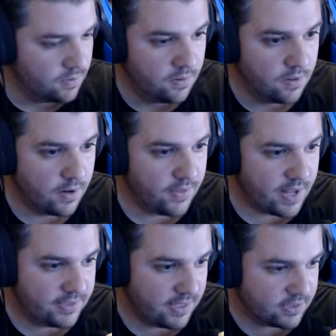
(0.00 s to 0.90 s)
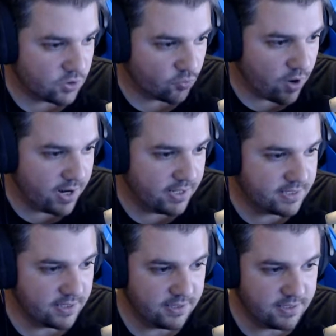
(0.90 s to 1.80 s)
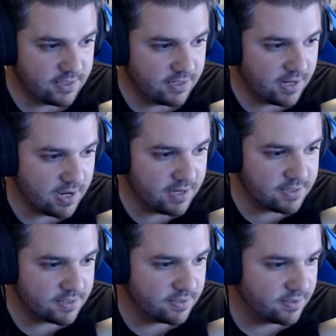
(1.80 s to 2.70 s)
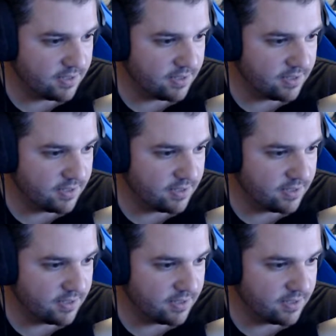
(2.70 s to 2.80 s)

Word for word: And that takes us right into D C, guys.